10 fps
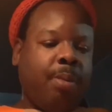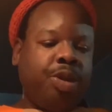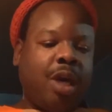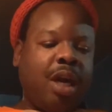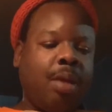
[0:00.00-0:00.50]
me
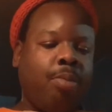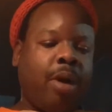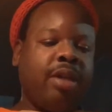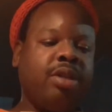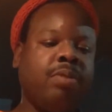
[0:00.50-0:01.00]
try the
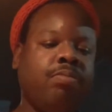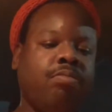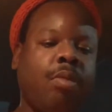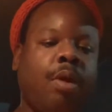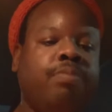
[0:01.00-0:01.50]
breast.
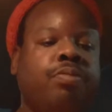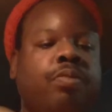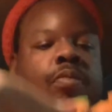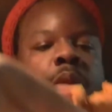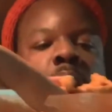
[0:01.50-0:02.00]

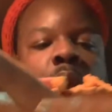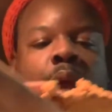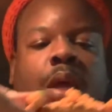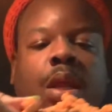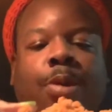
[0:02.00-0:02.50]

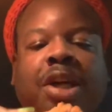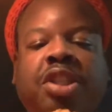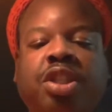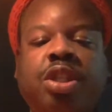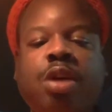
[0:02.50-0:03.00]
The breast
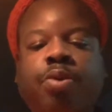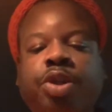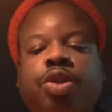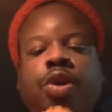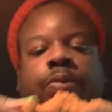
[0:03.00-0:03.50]
is the
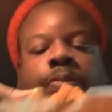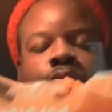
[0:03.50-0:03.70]
original.